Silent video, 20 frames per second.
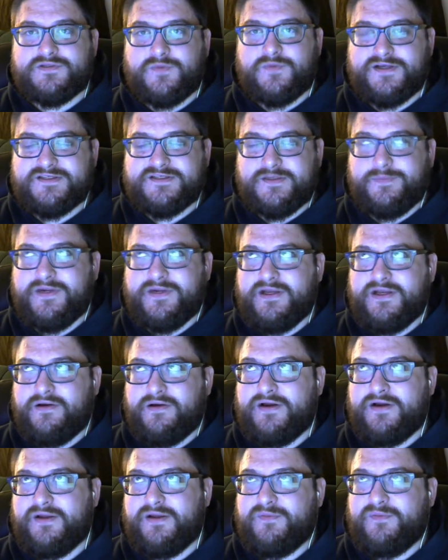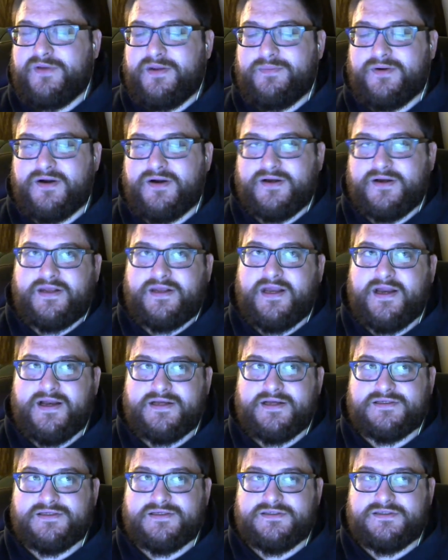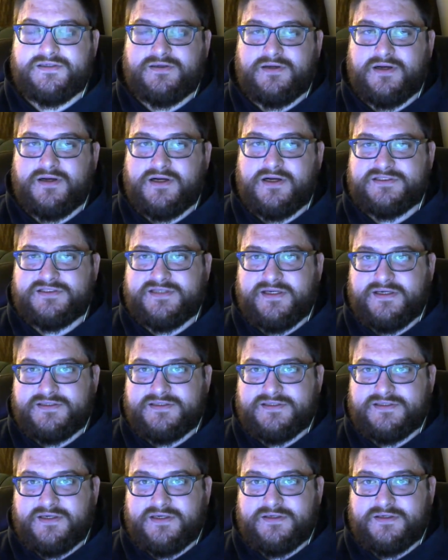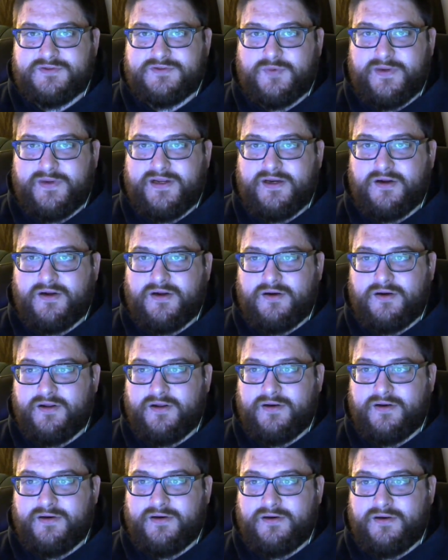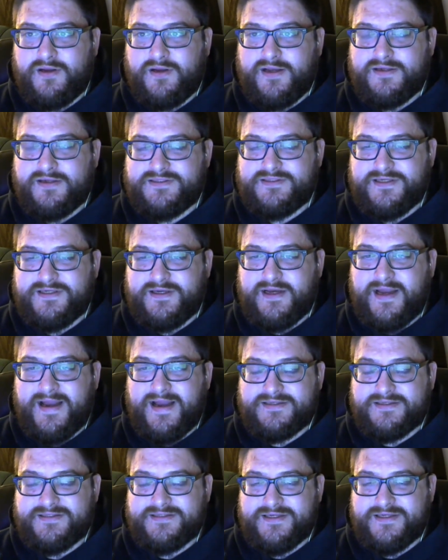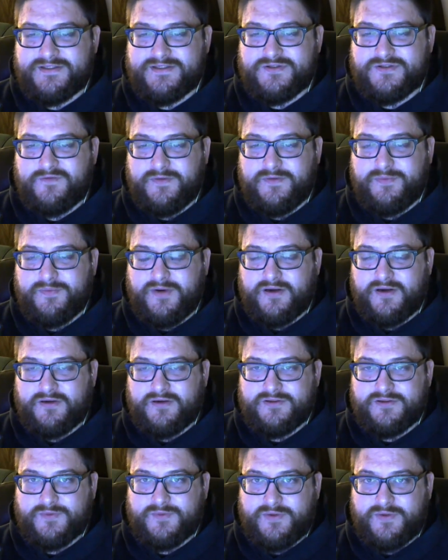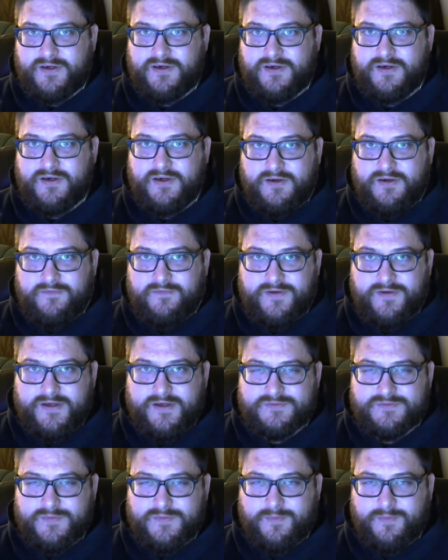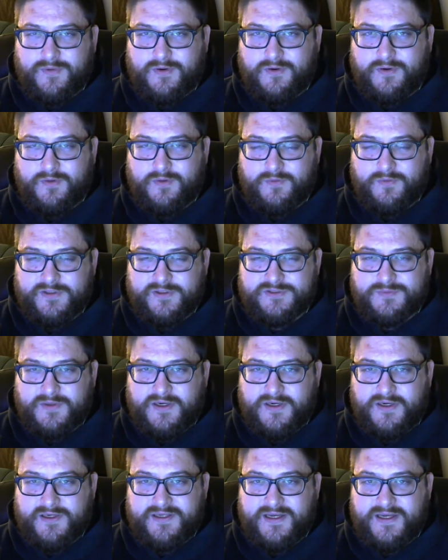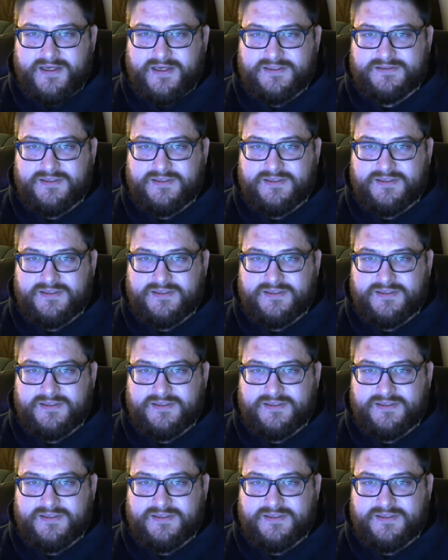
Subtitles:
week. Somebody on an MMA podcast. Send us a tweet on at TSOV Pod on Twitter if you guys remember which podcast